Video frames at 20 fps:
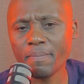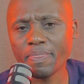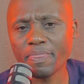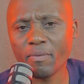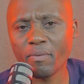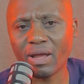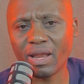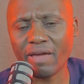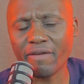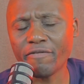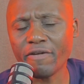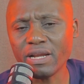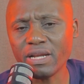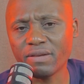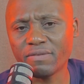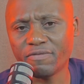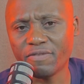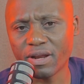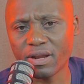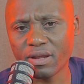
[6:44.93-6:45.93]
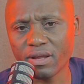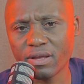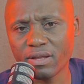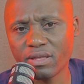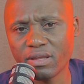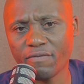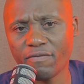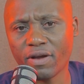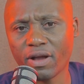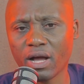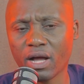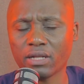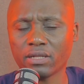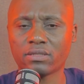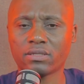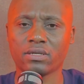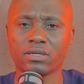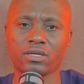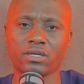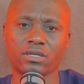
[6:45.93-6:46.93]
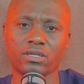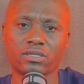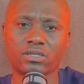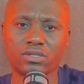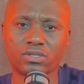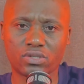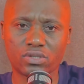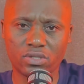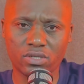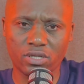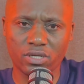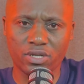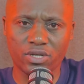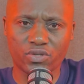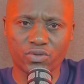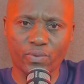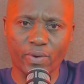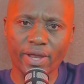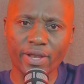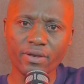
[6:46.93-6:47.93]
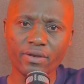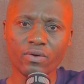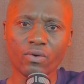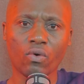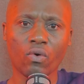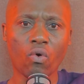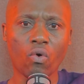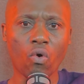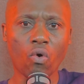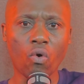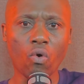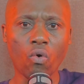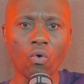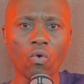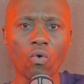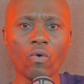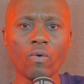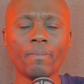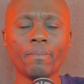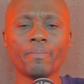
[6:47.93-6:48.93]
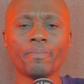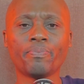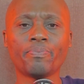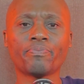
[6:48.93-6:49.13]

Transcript: what I find it very difficult it is when Hersov